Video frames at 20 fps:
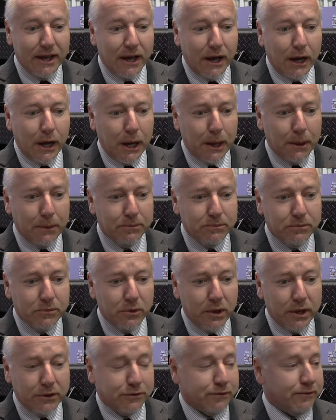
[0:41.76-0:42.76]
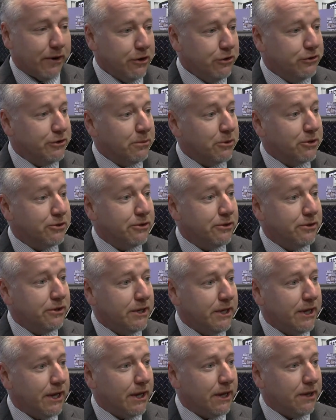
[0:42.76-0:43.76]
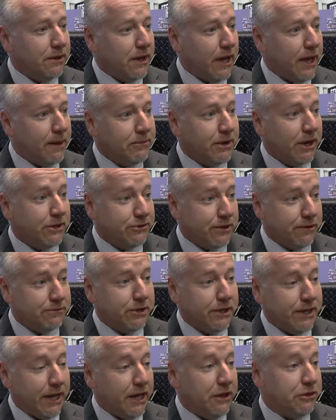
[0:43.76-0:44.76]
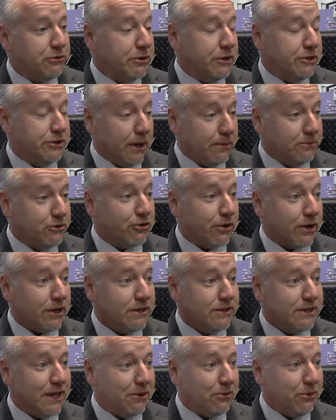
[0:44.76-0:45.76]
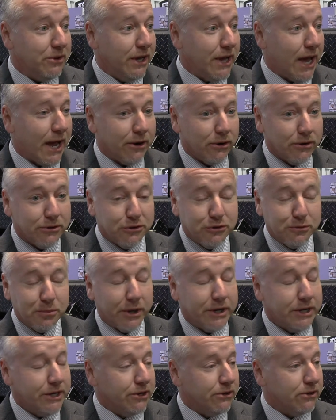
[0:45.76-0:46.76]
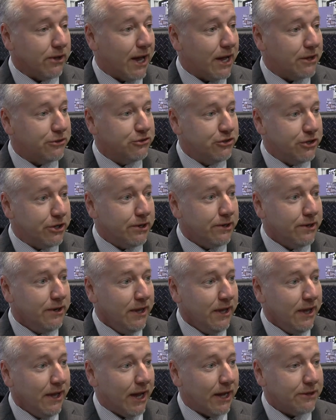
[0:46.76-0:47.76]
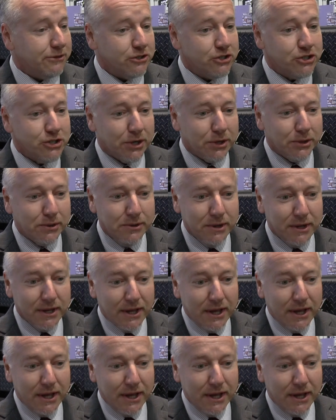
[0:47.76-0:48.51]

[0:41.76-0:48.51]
Um, it's very similar to the uh, M917A3 dump truck that we had on display here last year at the show.